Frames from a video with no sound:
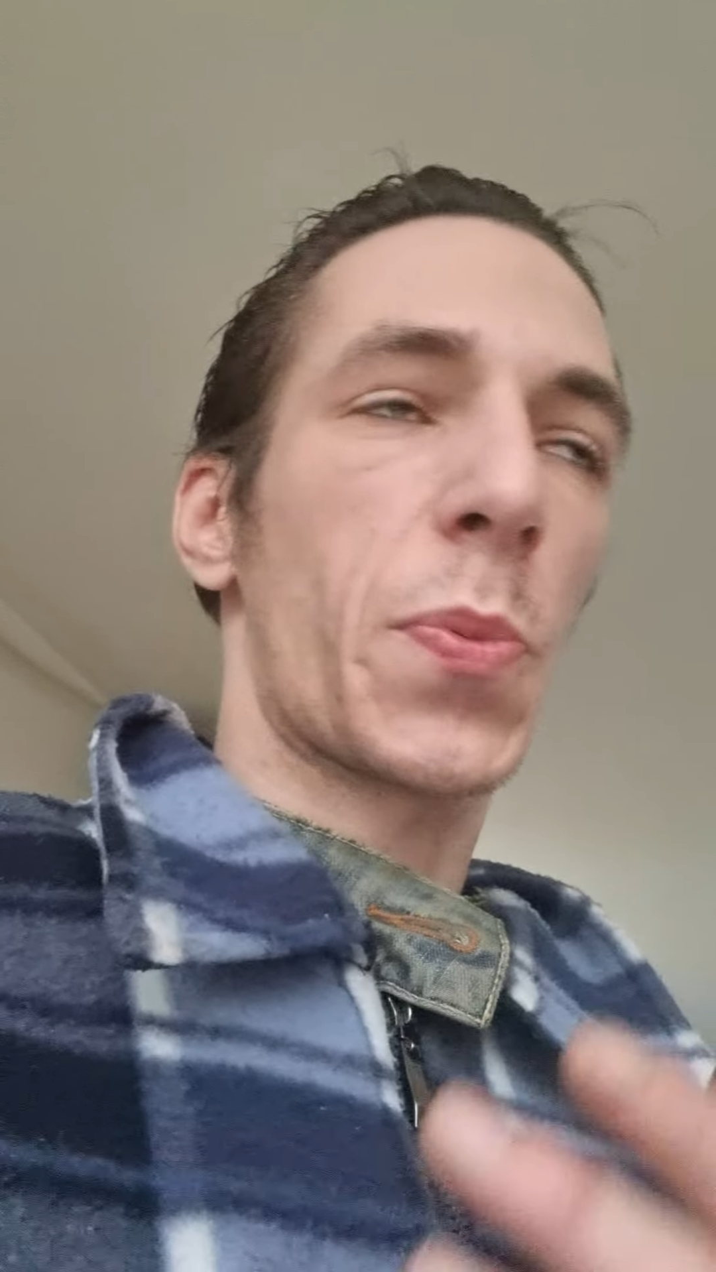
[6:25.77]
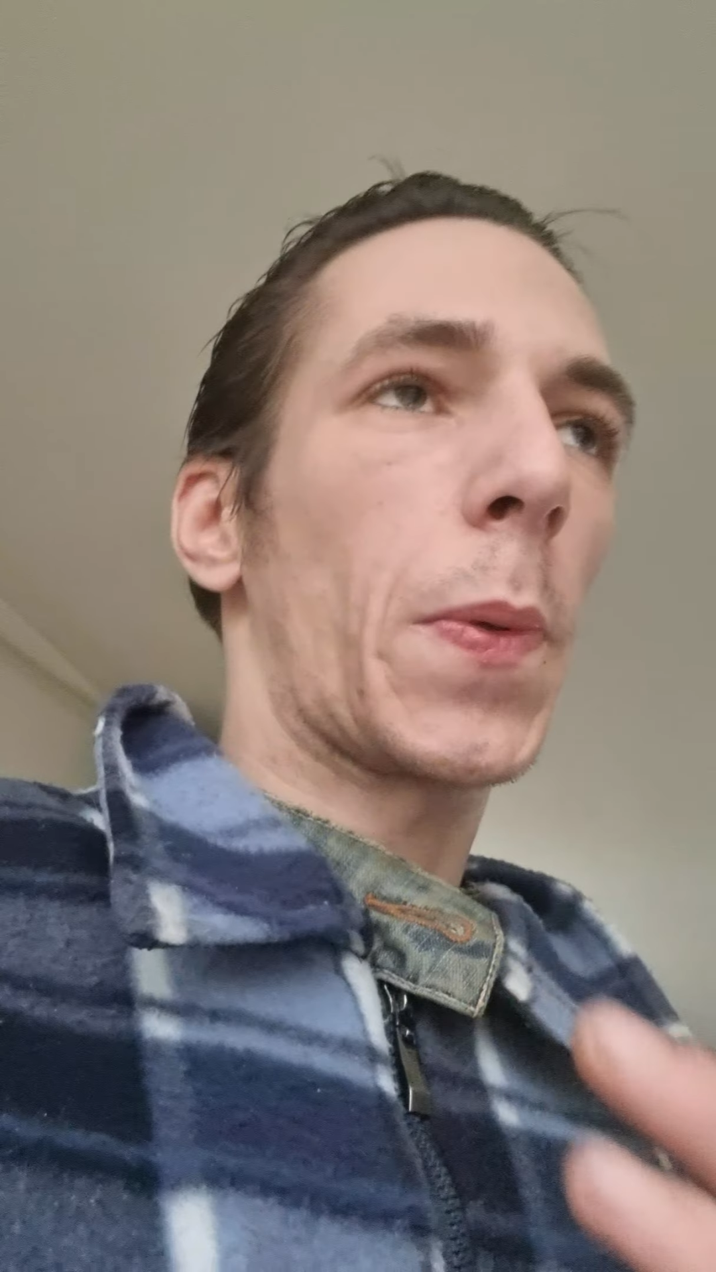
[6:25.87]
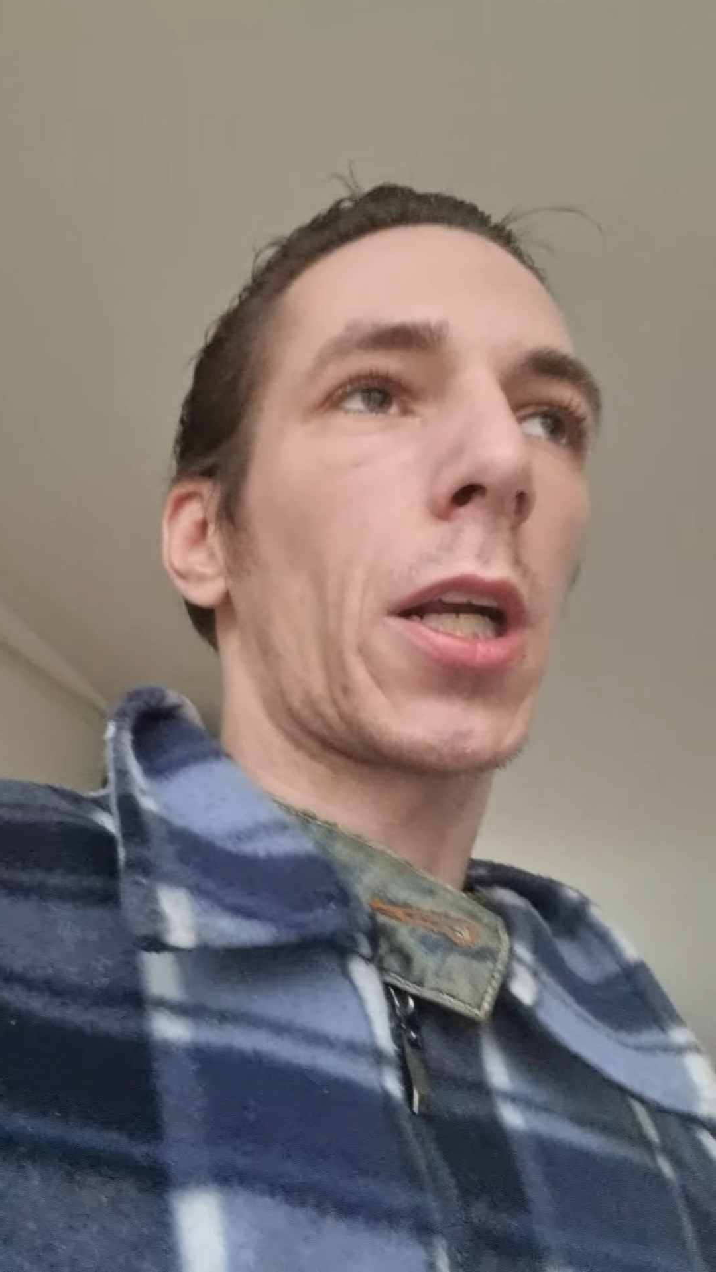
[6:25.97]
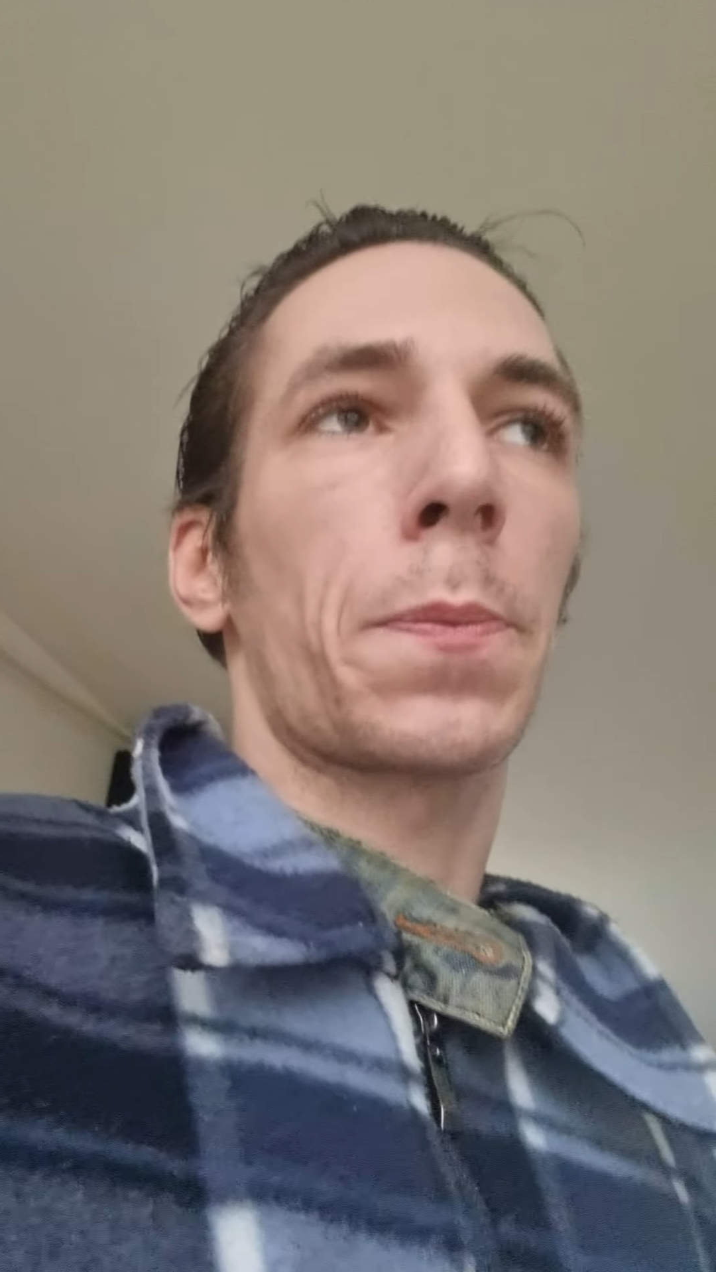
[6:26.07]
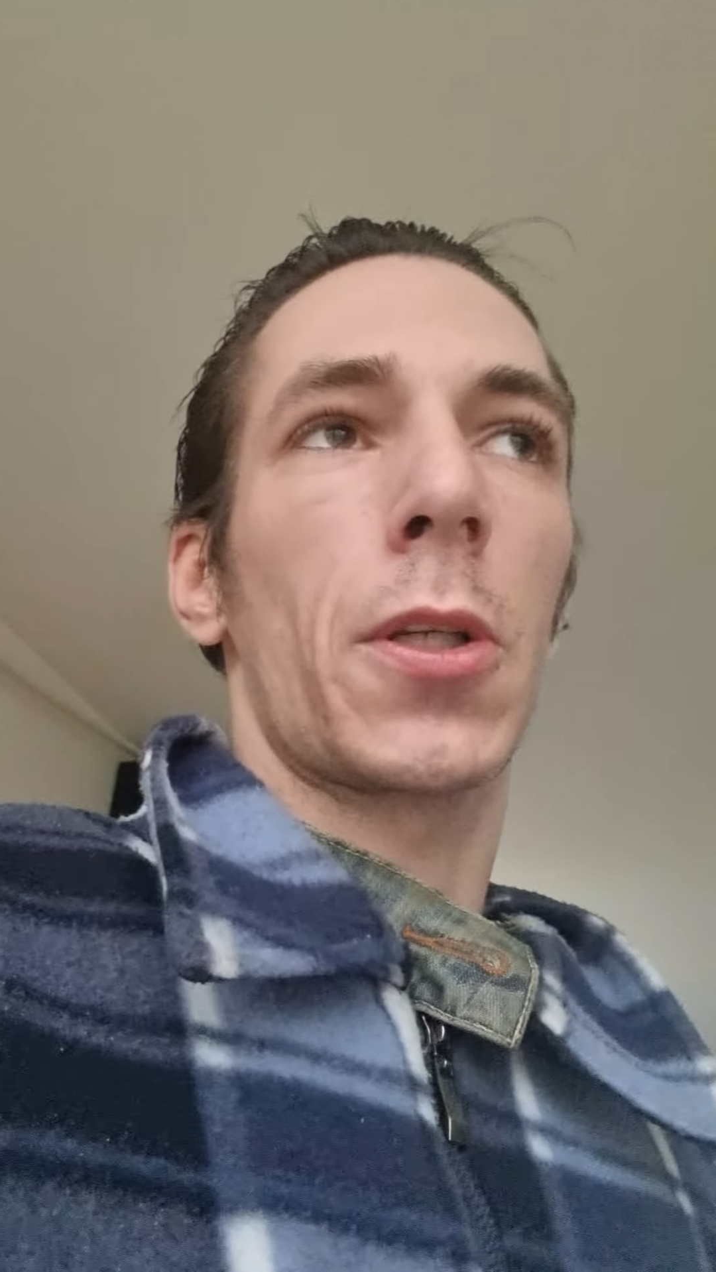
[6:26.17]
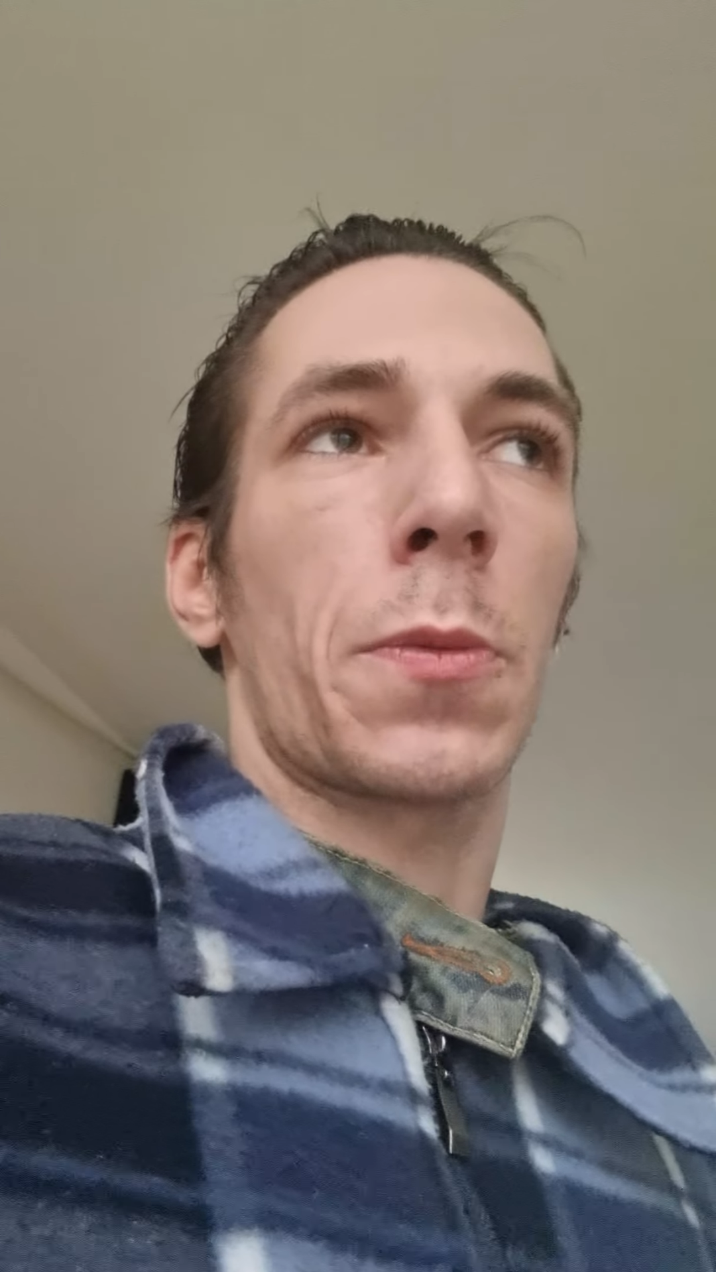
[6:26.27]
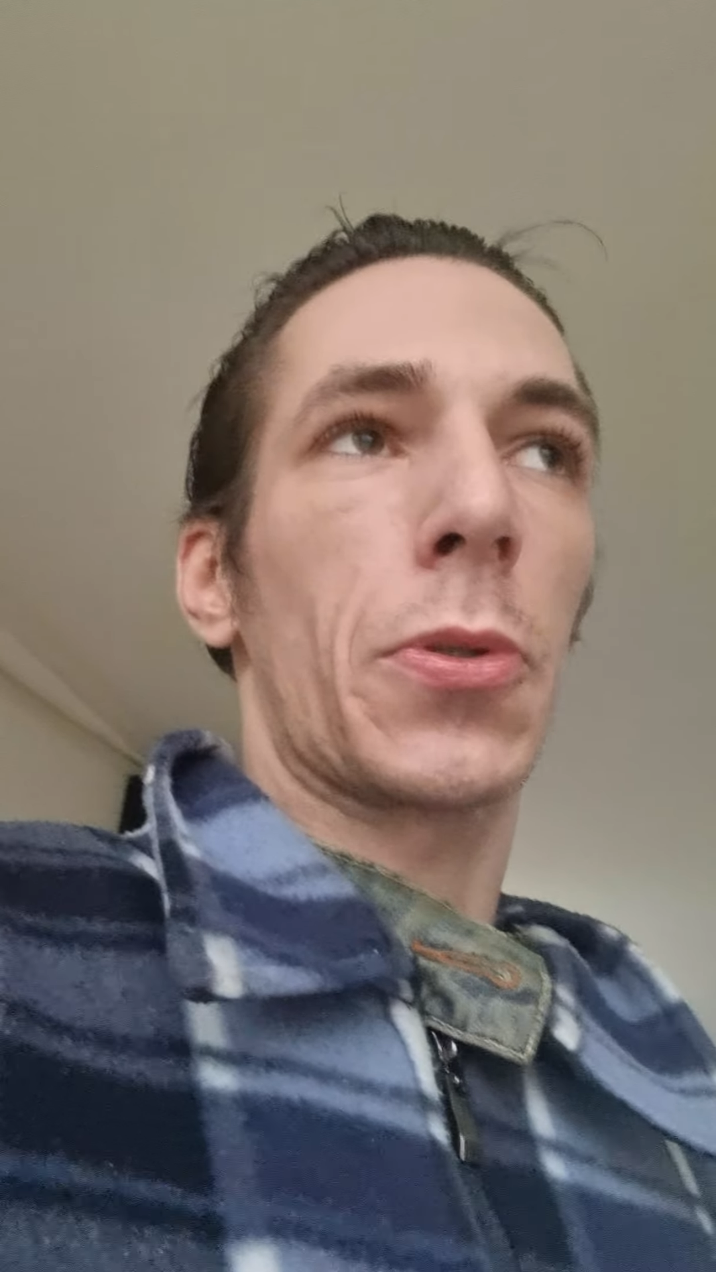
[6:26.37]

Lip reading: spark plug